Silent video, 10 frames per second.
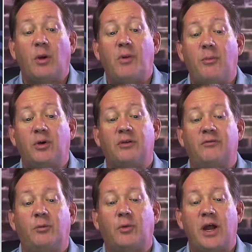
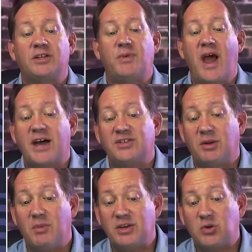Republican from Grants Pass,
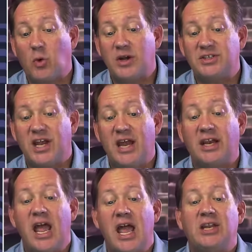said Measure
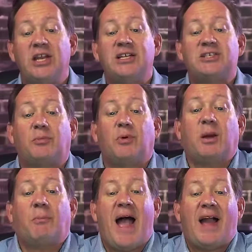110 needs to
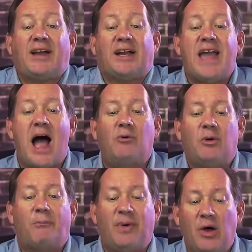bring back
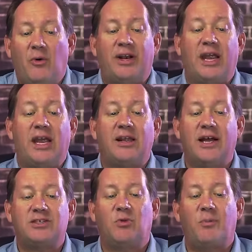accountability.
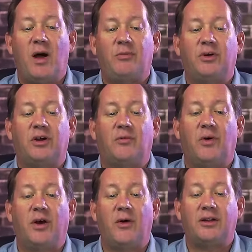That's a Republican
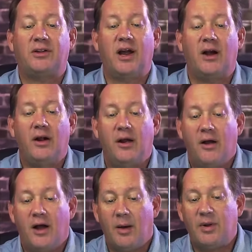for you right there.
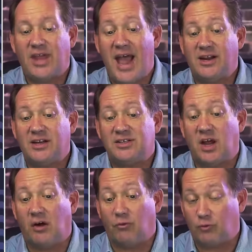I mean, that is
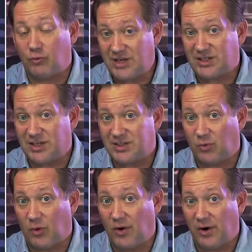a
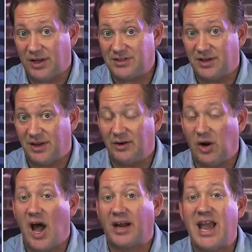racist word, isn't it?
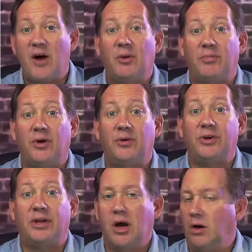
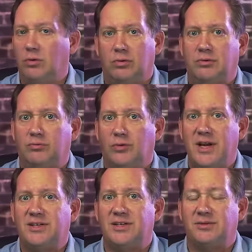Accountability. Oh,
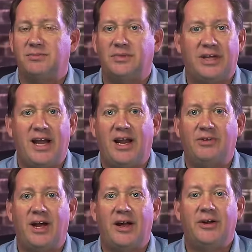racism. Can't
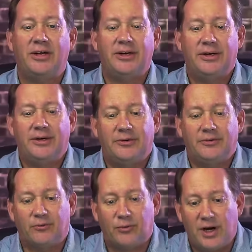have that.
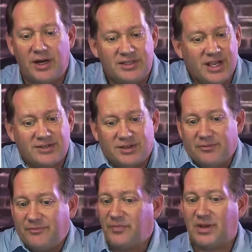
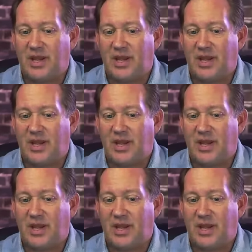Racism.